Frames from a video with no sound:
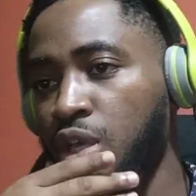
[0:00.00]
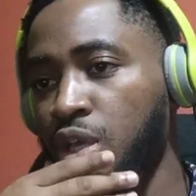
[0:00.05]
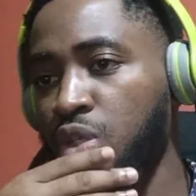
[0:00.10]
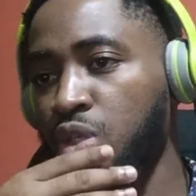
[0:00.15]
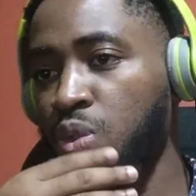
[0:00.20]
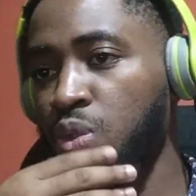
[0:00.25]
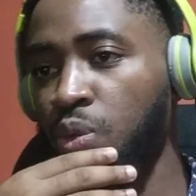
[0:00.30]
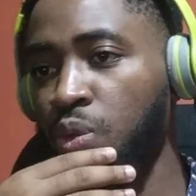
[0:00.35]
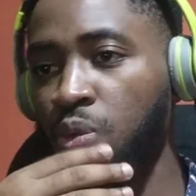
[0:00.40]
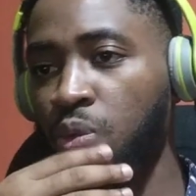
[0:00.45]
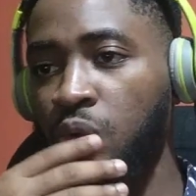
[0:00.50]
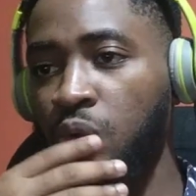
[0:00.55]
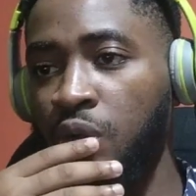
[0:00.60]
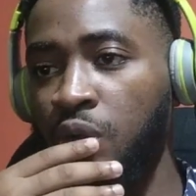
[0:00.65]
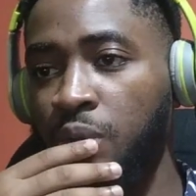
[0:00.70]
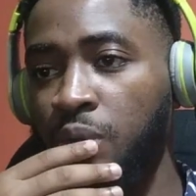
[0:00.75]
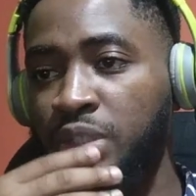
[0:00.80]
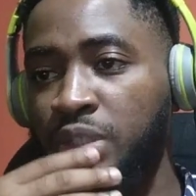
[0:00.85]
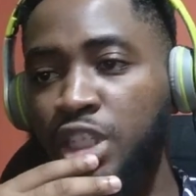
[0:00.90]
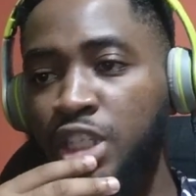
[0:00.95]

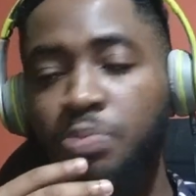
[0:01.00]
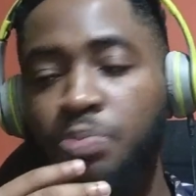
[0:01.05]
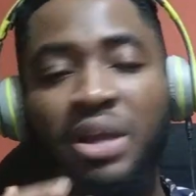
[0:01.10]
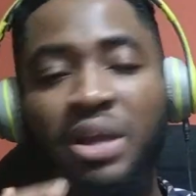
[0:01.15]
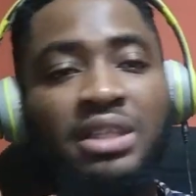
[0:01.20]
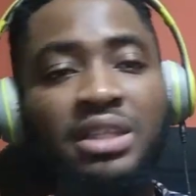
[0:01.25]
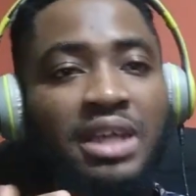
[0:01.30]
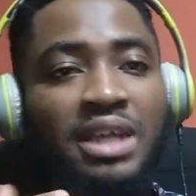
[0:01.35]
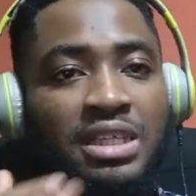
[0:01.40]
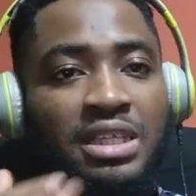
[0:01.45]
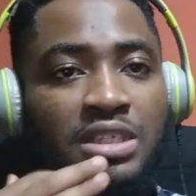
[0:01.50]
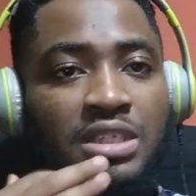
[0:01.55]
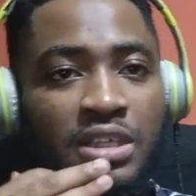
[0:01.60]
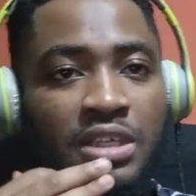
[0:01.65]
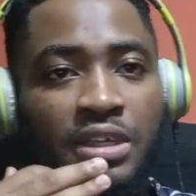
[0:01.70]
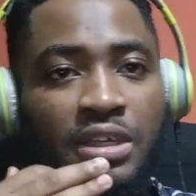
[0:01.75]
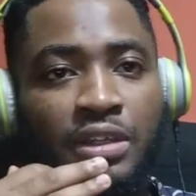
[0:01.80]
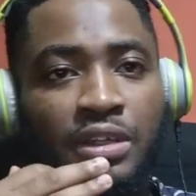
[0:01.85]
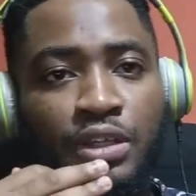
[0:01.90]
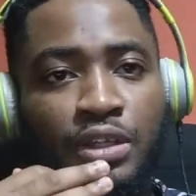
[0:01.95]
So despite that,
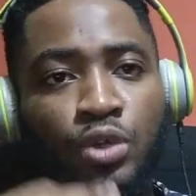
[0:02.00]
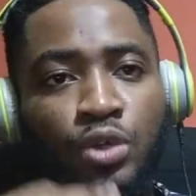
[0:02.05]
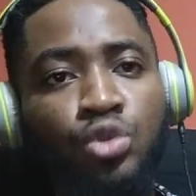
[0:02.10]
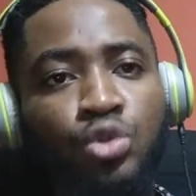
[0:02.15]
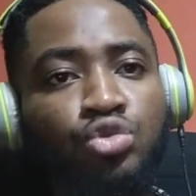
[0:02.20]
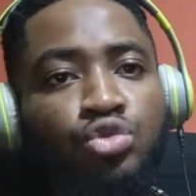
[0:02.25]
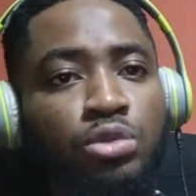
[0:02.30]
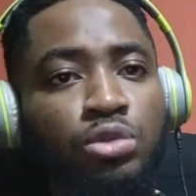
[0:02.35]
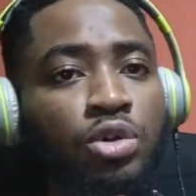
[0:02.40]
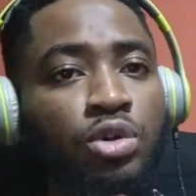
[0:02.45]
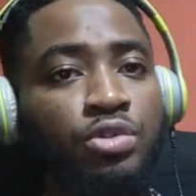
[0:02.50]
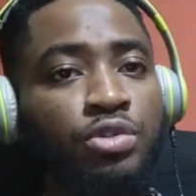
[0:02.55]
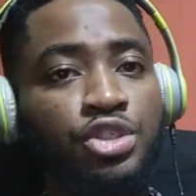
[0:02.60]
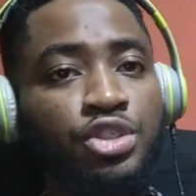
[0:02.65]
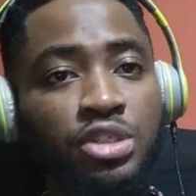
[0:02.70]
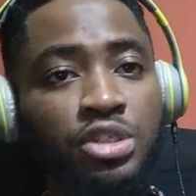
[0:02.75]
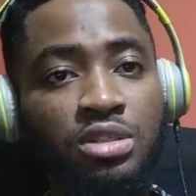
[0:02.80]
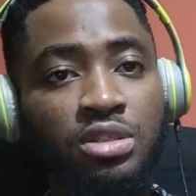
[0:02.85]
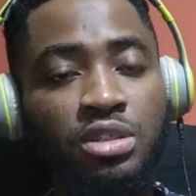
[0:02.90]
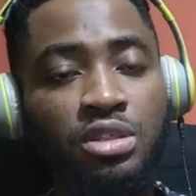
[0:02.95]
they go through a lot of
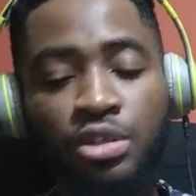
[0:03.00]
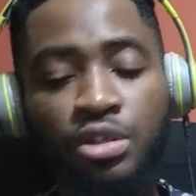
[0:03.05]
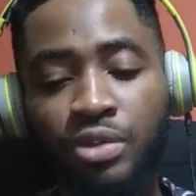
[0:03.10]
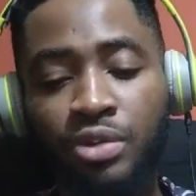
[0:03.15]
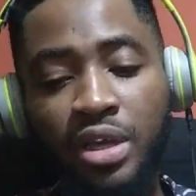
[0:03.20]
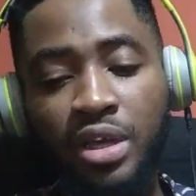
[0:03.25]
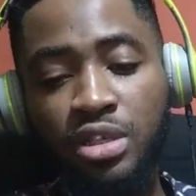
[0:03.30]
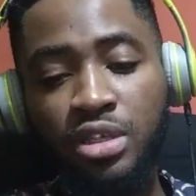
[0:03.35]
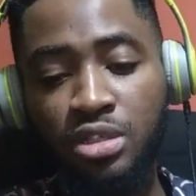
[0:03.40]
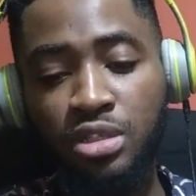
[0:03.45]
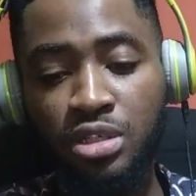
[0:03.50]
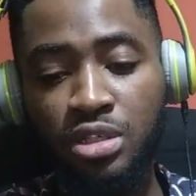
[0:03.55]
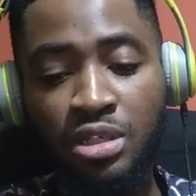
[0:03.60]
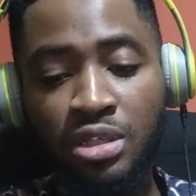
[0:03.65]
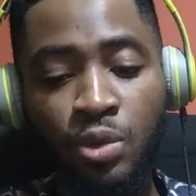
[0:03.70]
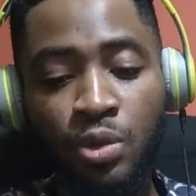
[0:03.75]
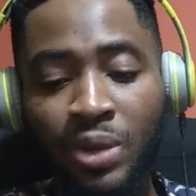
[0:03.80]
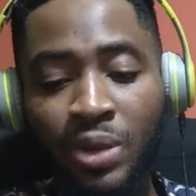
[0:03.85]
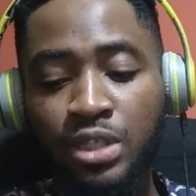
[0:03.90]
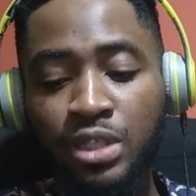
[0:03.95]
shit in the United States
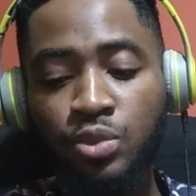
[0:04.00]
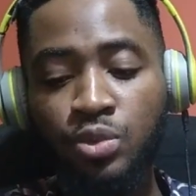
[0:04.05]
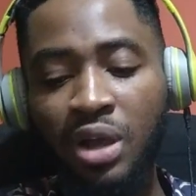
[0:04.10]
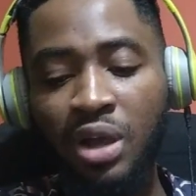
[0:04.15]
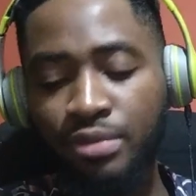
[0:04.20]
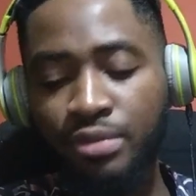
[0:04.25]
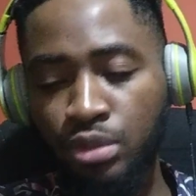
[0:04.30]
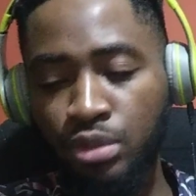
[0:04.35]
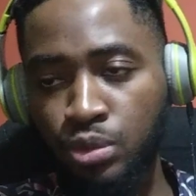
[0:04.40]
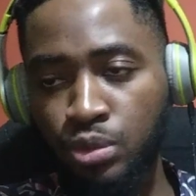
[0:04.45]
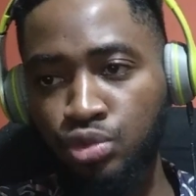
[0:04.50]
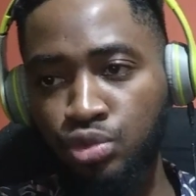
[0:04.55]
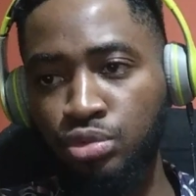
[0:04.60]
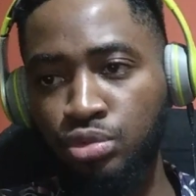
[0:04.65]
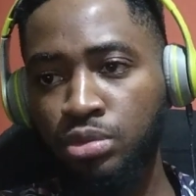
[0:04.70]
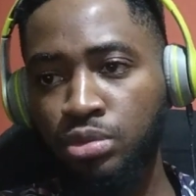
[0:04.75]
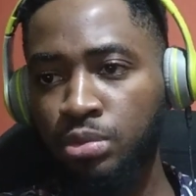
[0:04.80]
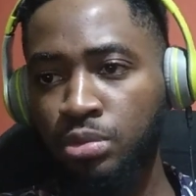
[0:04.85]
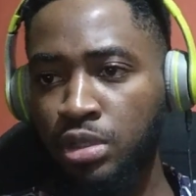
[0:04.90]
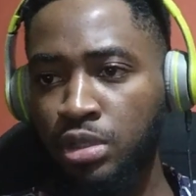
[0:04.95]
that whites don't have to go
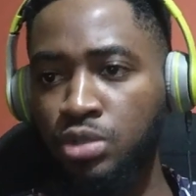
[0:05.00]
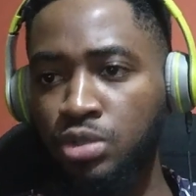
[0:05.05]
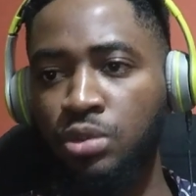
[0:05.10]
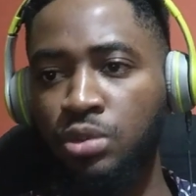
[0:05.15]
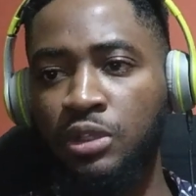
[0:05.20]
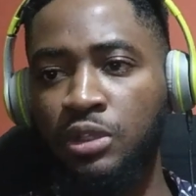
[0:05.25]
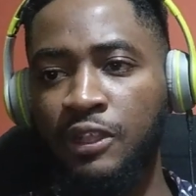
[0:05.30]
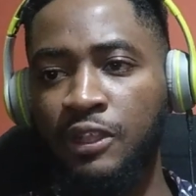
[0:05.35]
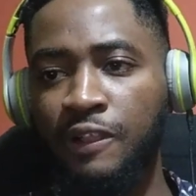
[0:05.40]
through. Let's go on.